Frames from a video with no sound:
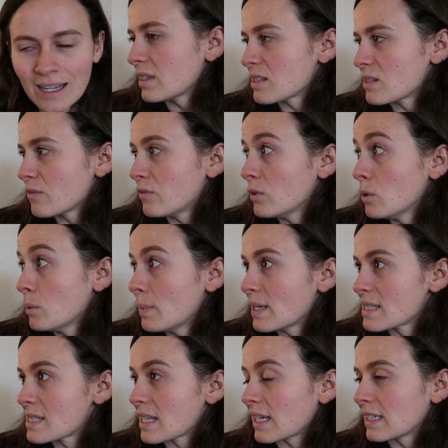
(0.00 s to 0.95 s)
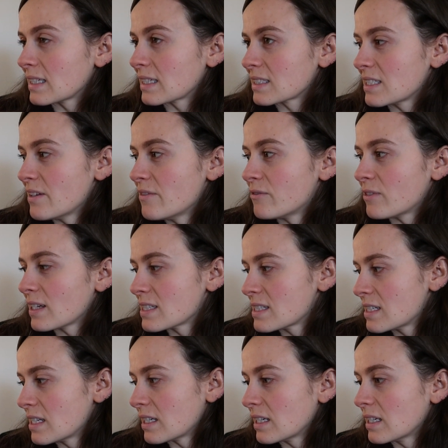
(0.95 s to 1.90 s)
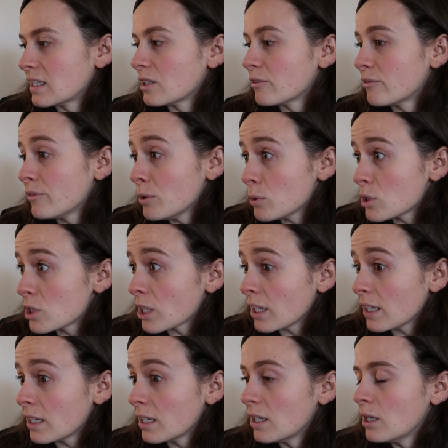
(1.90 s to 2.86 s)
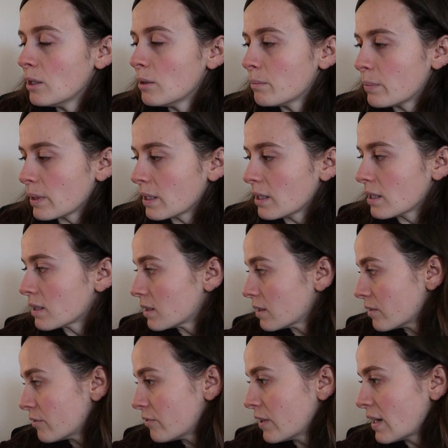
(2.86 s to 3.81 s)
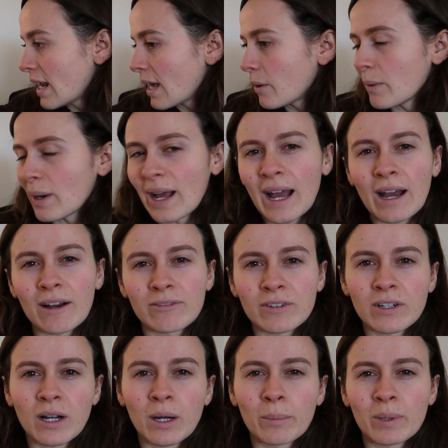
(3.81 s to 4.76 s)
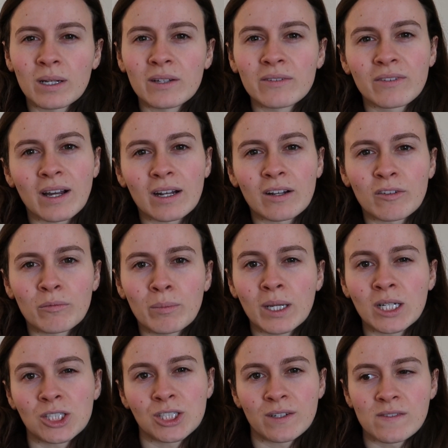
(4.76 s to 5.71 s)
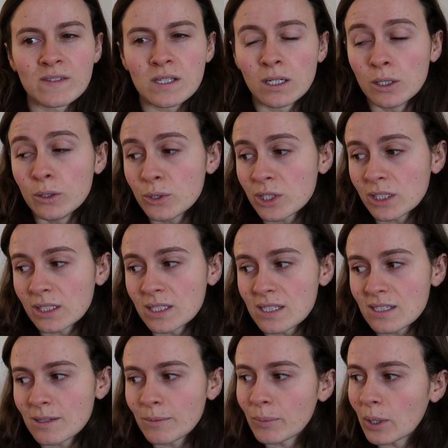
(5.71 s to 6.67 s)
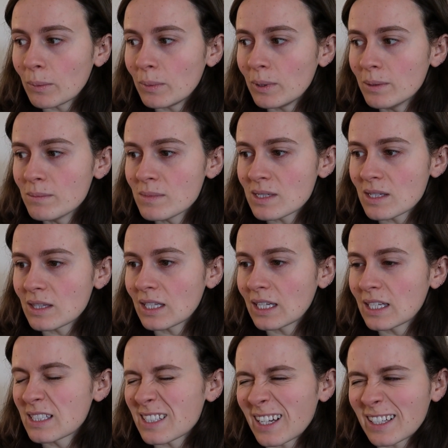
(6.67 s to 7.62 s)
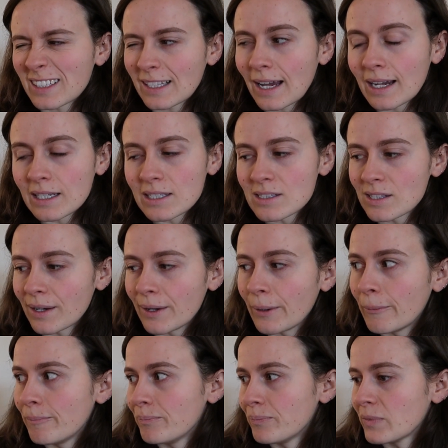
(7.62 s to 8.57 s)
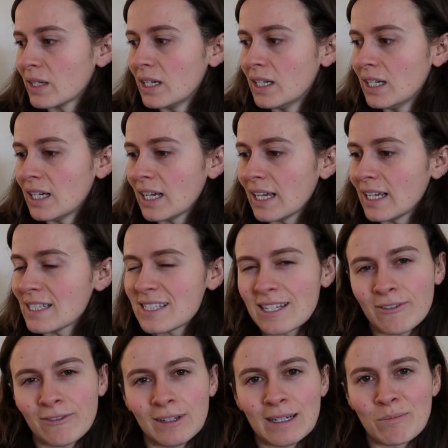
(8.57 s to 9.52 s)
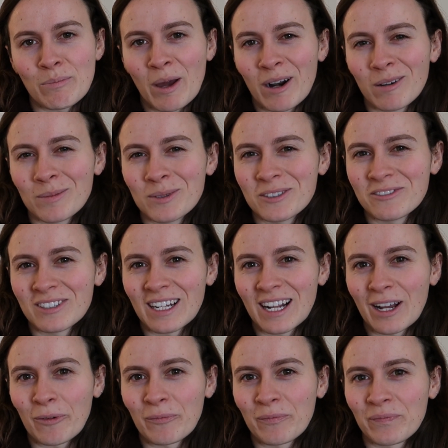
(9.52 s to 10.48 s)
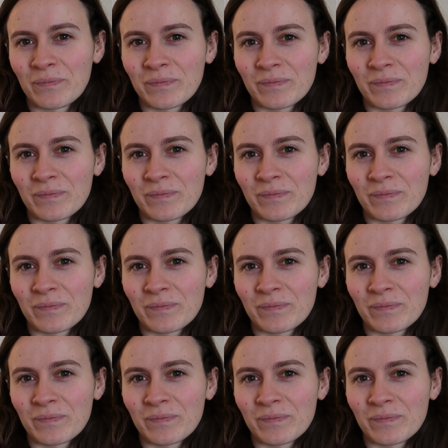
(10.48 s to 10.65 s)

There's a few bits that I'd like to invest in in the future, but for now I have a couple of kind of makeshift solutions to problems and things like that, so it's definitely bearable for now.